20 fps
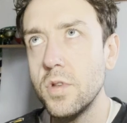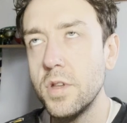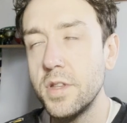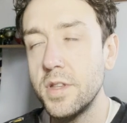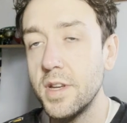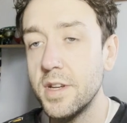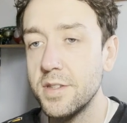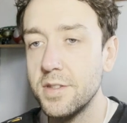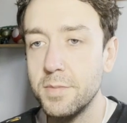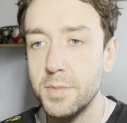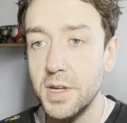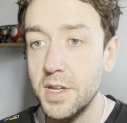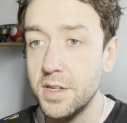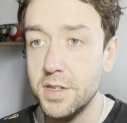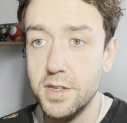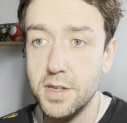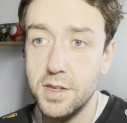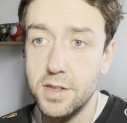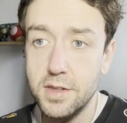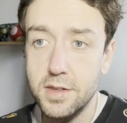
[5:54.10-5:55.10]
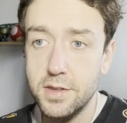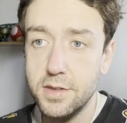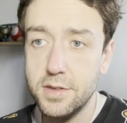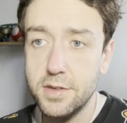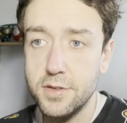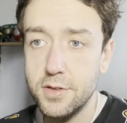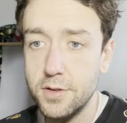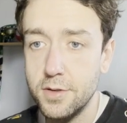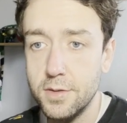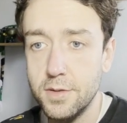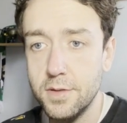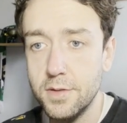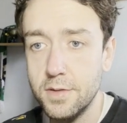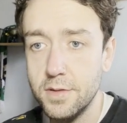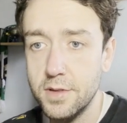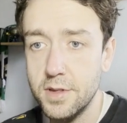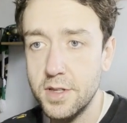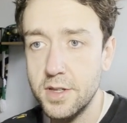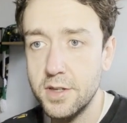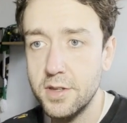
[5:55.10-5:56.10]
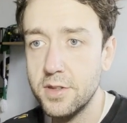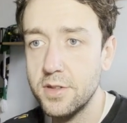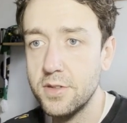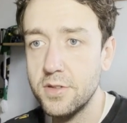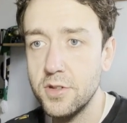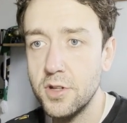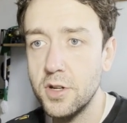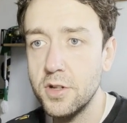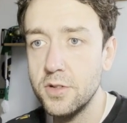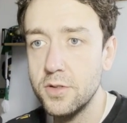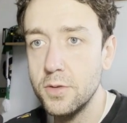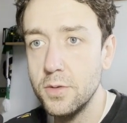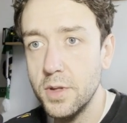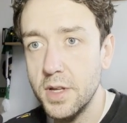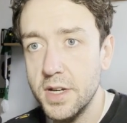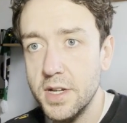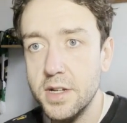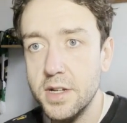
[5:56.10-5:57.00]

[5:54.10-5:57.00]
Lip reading: It doesn't make sense, so let's not do